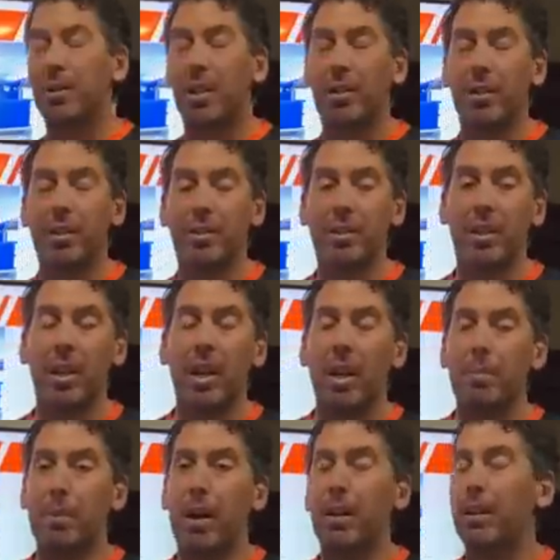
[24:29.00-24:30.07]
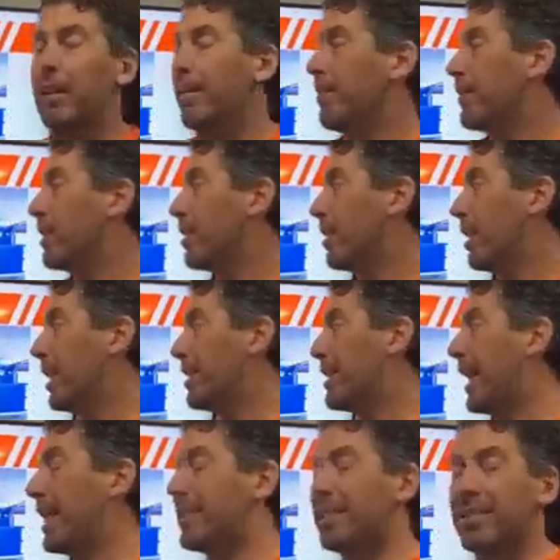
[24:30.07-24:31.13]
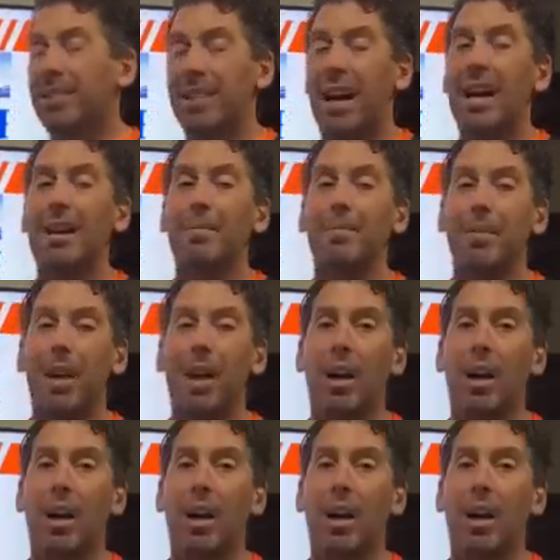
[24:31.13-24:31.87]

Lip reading: bars on this. But it takes us time.